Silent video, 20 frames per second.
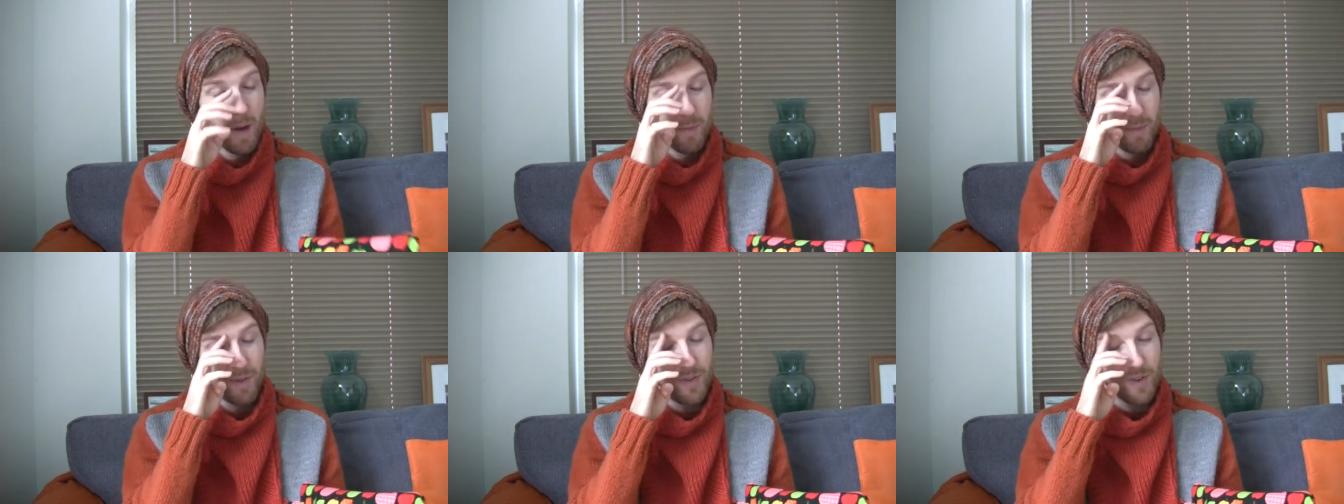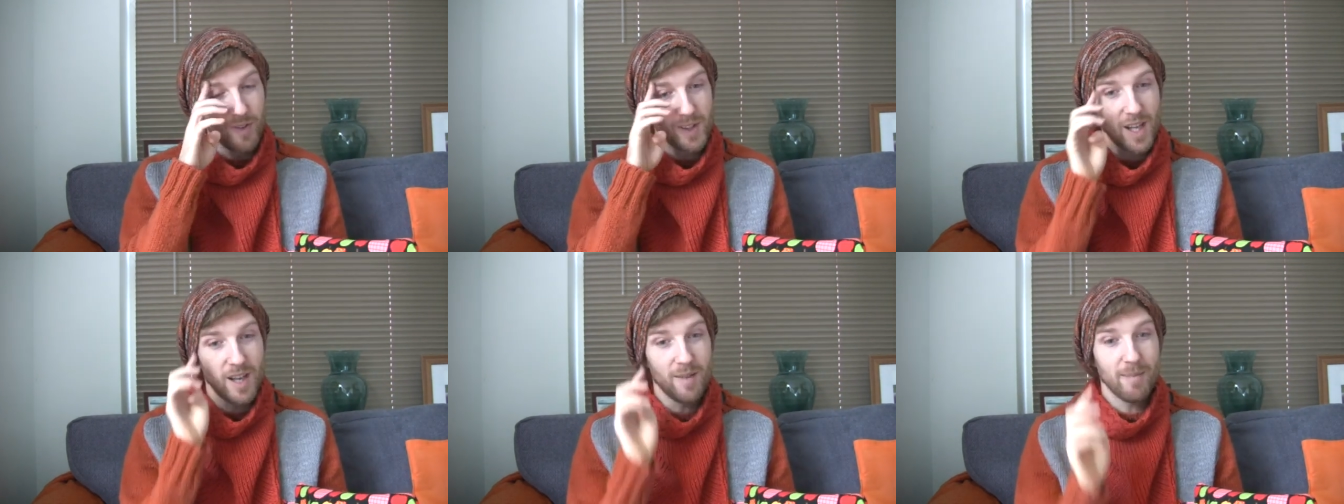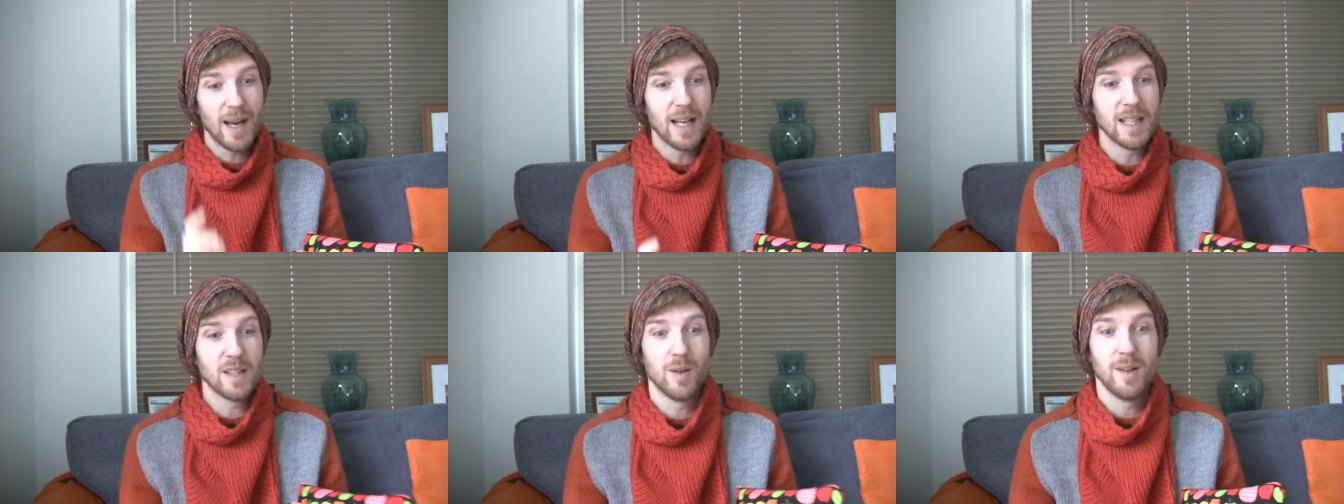before getting
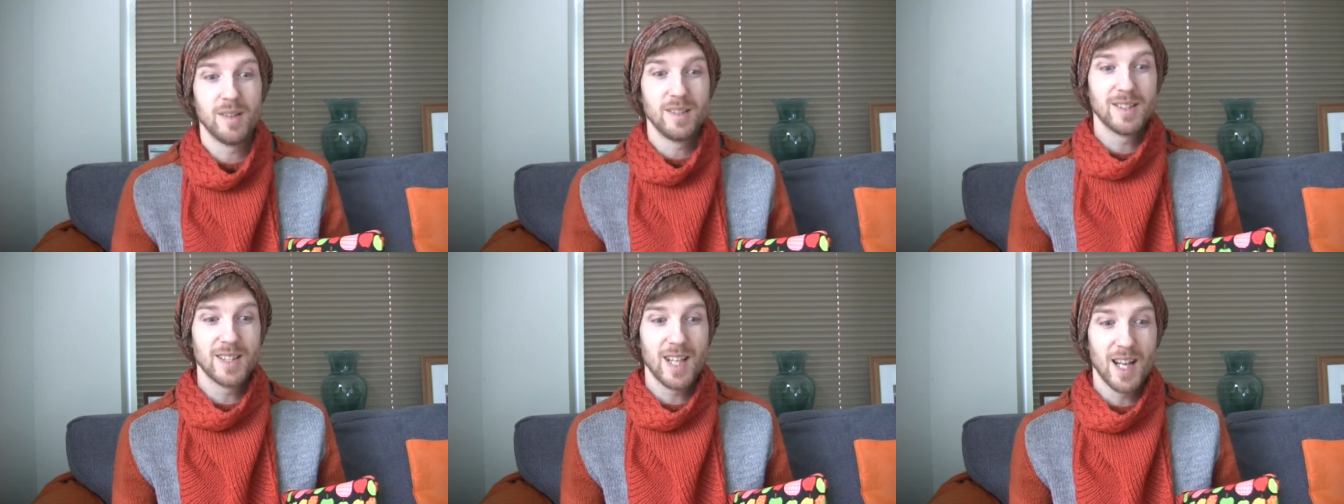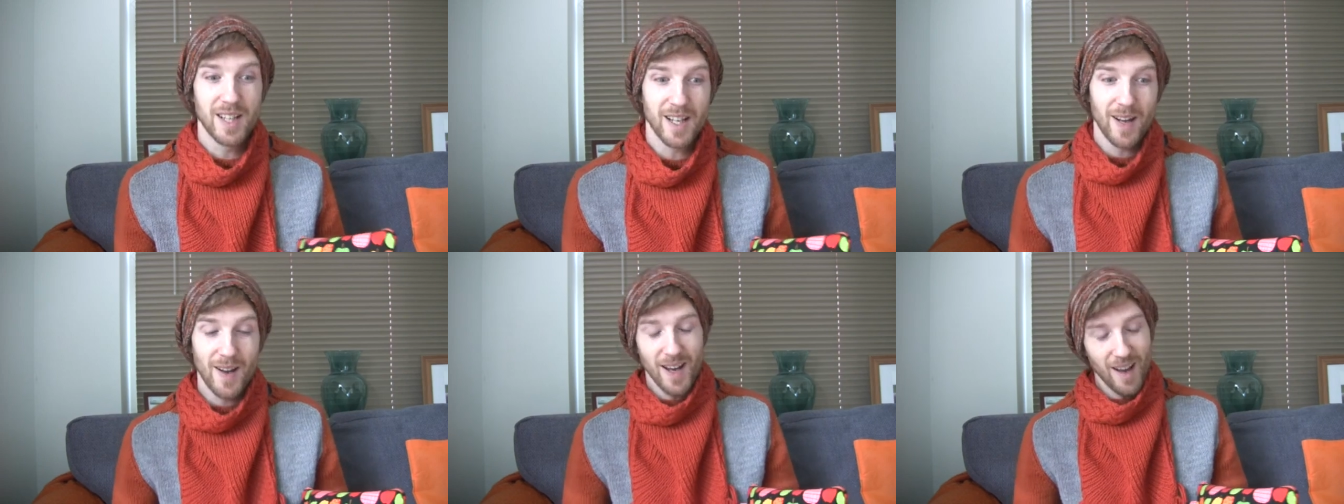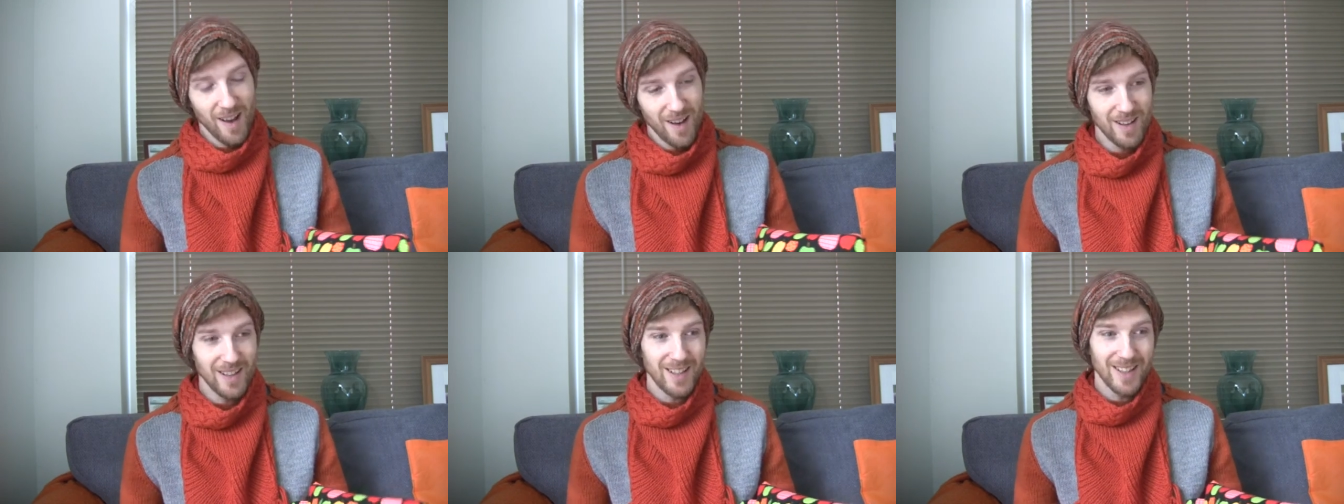back to it and just kind of going,
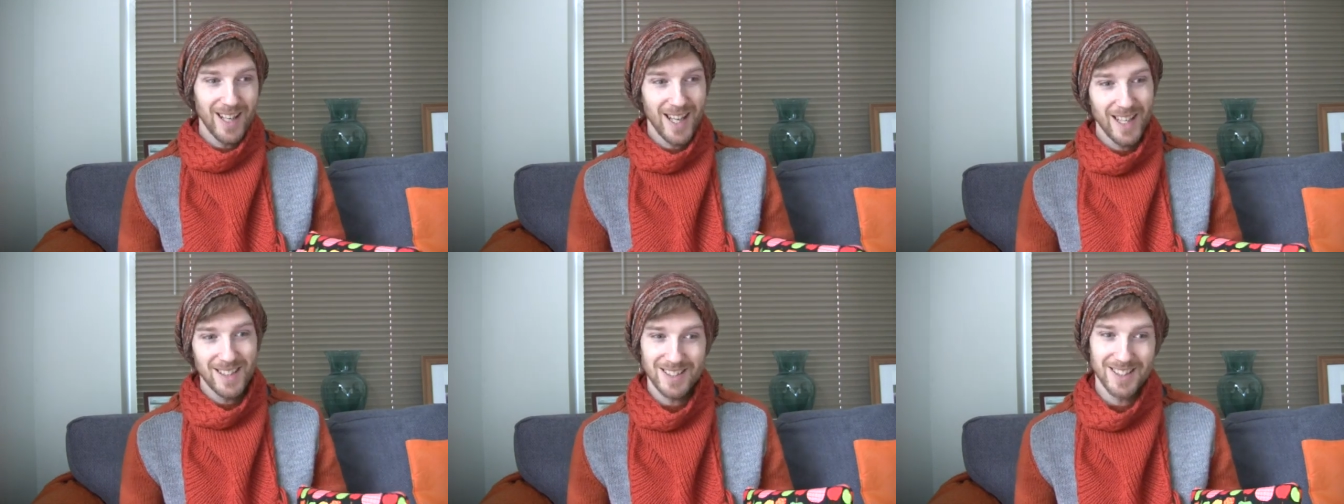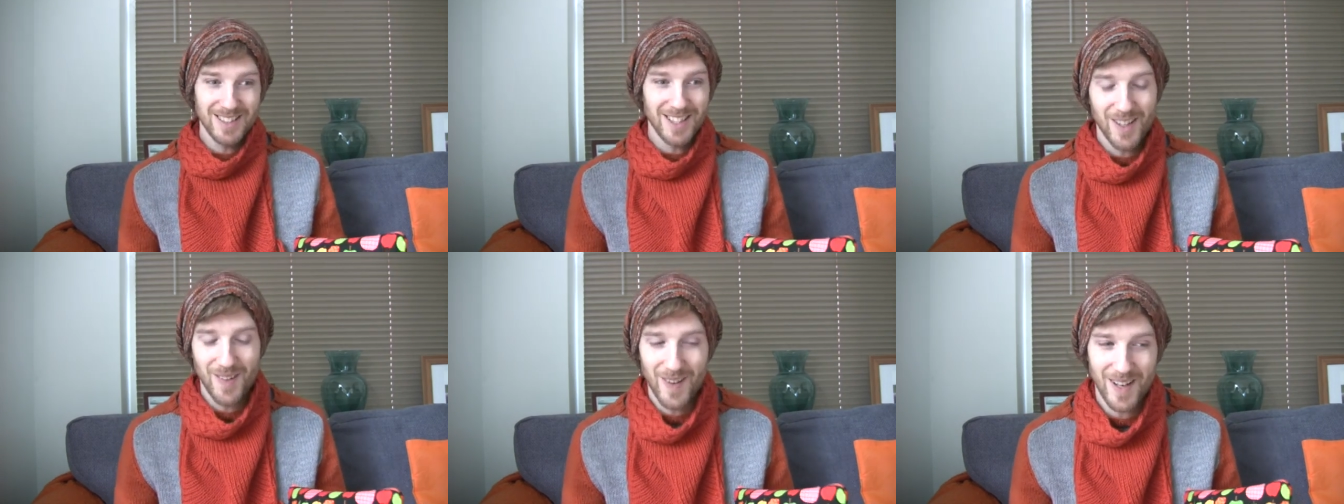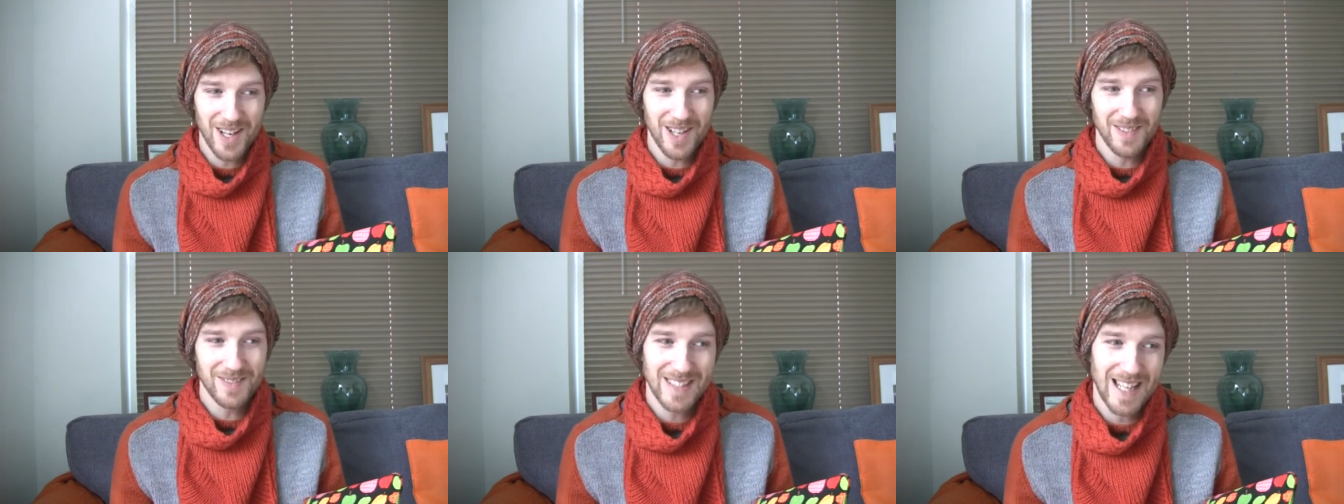oh, okay, it's just a
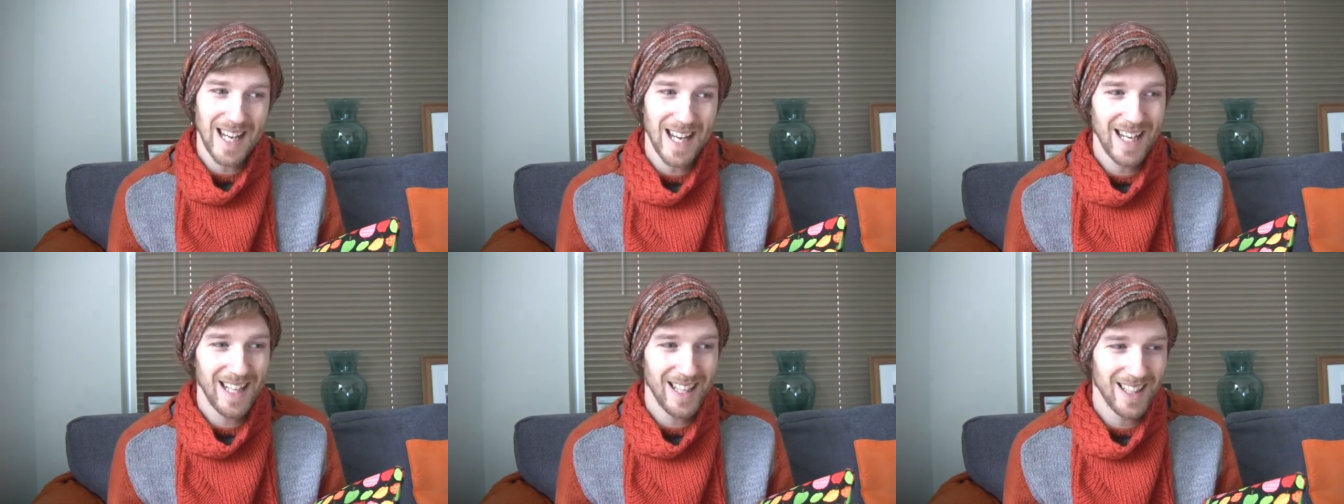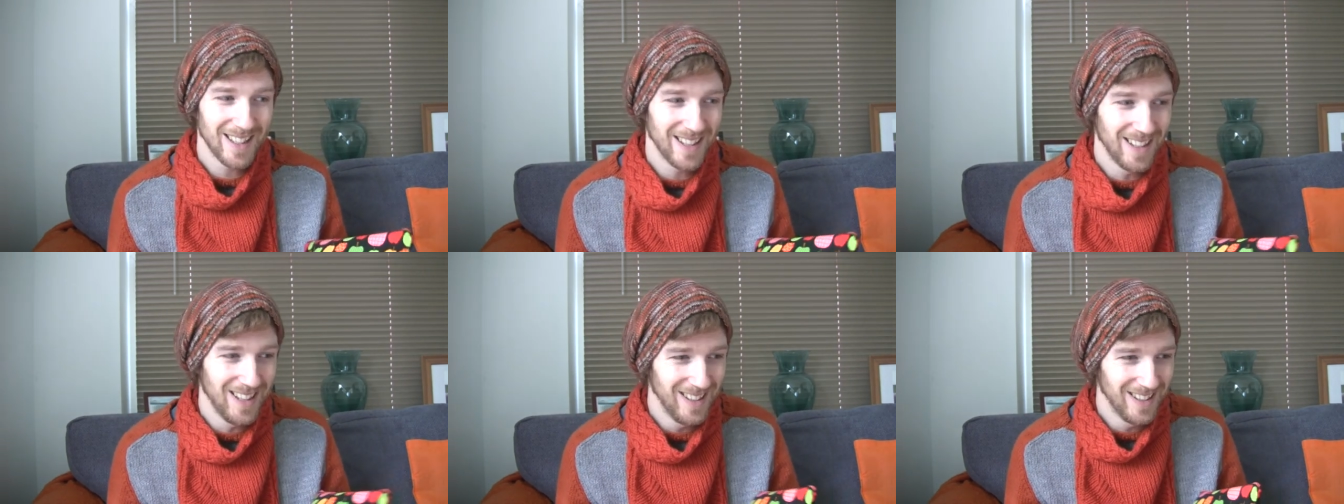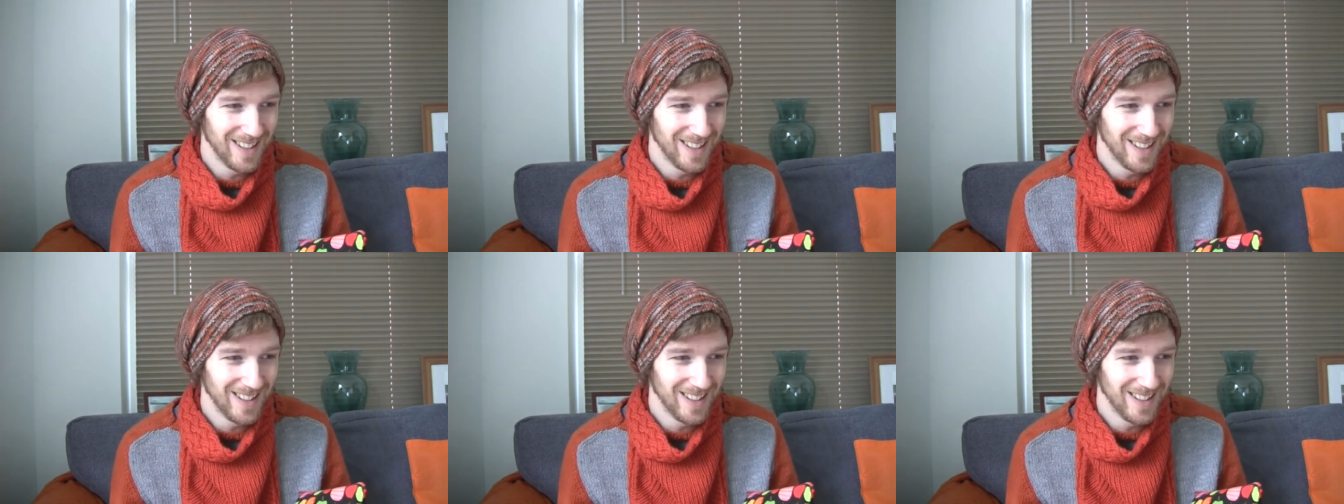quick update,